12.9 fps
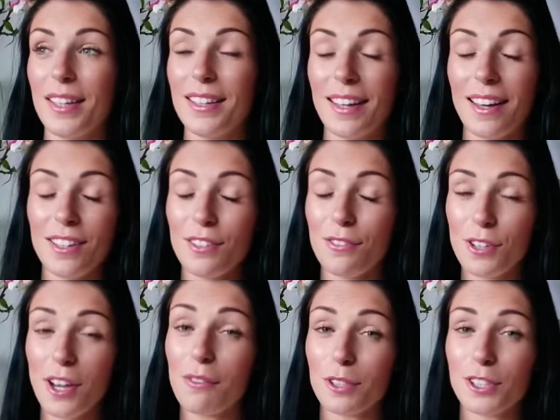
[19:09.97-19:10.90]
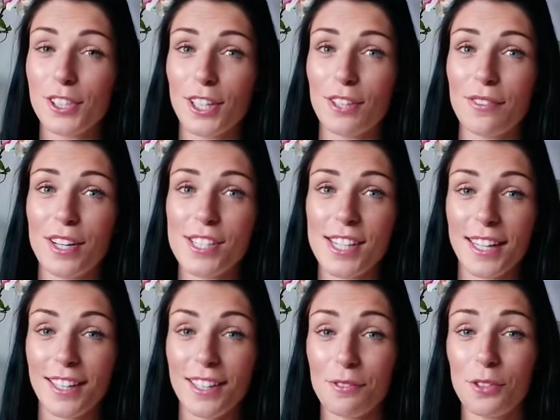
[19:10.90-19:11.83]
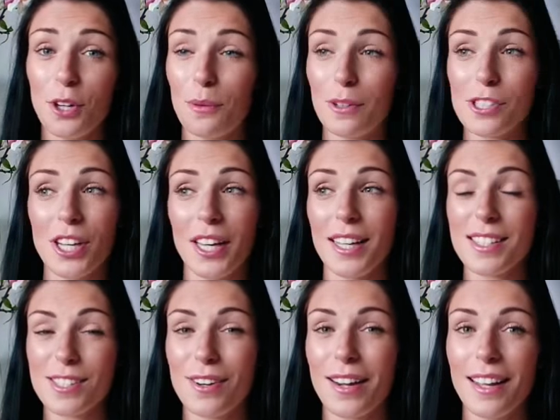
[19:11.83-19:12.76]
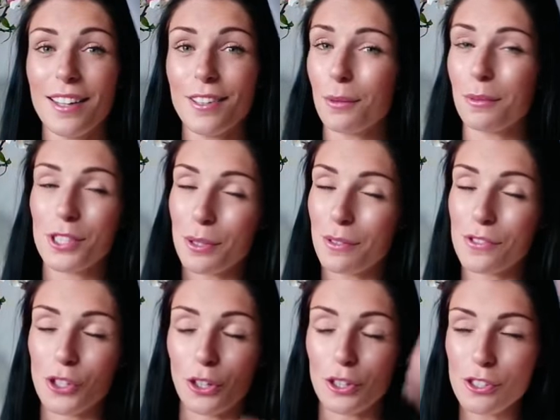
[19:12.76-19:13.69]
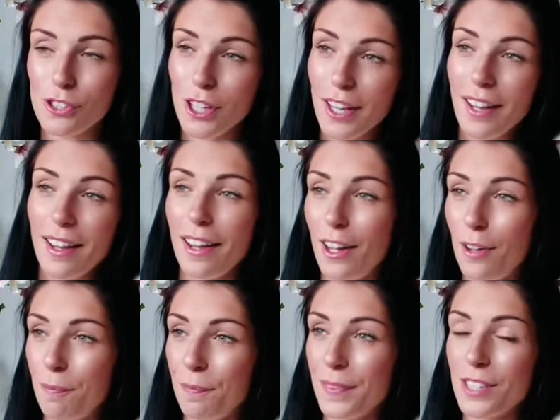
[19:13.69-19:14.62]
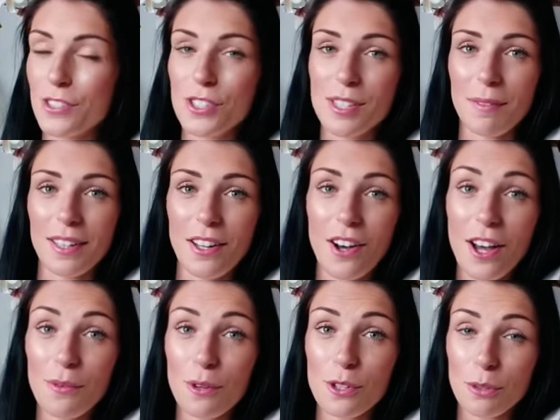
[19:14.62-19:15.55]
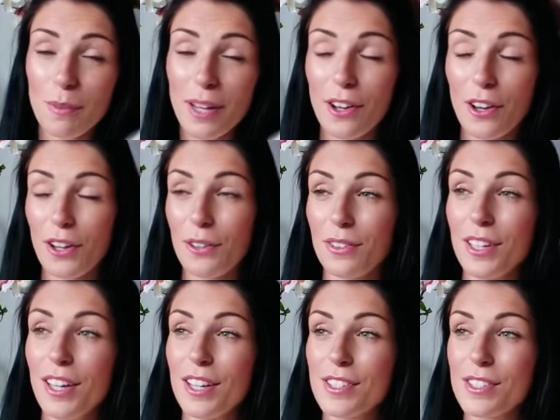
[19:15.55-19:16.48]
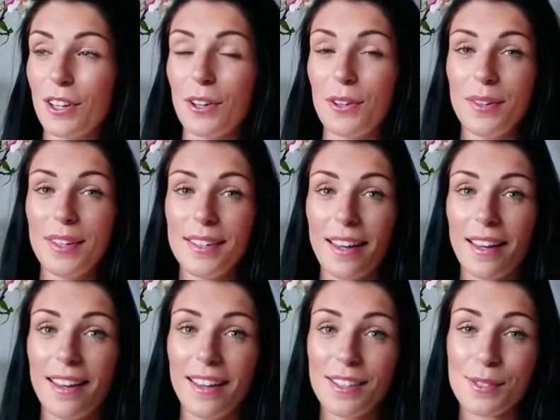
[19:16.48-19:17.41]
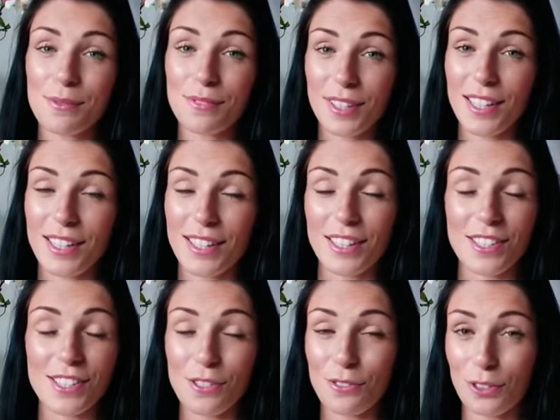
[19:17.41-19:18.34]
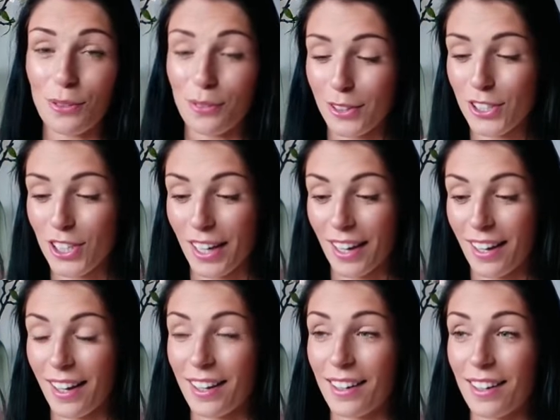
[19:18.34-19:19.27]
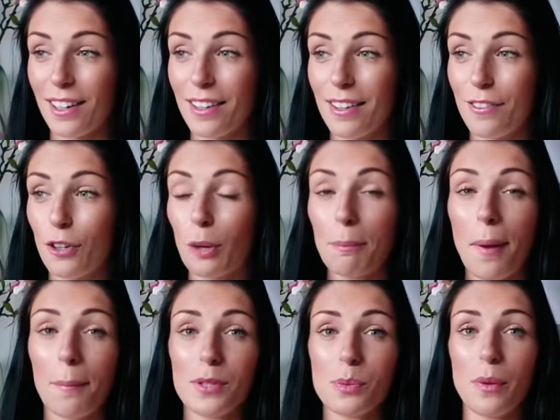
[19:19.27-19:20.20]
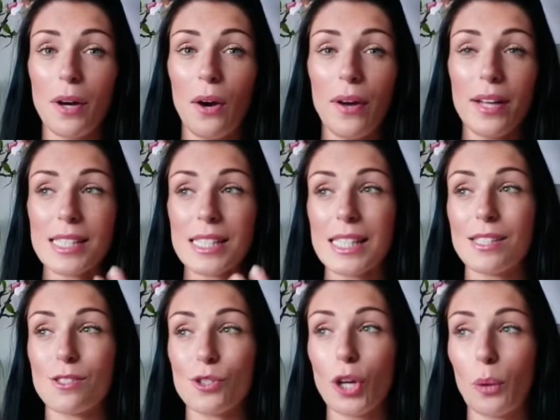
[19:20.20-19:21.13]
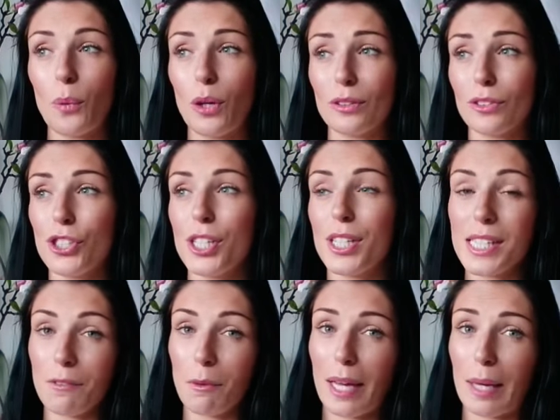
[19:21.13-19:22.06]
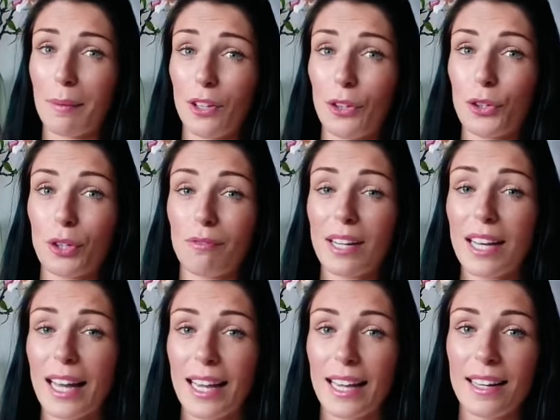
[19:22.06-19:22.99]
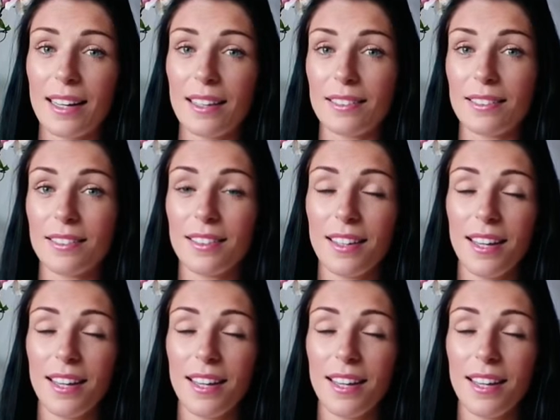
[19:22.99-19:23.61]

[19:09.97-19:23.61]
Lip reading: yeah, if you haven't watched Jane the Virgin, you've got to watch it. It's great. I don't watch it with Josh. That's just something that I watch on my own. So yeah, it's really good. You've got to watch it. And if you're a mum as well, as the seasons go on, she does have a baby, and you can relate, and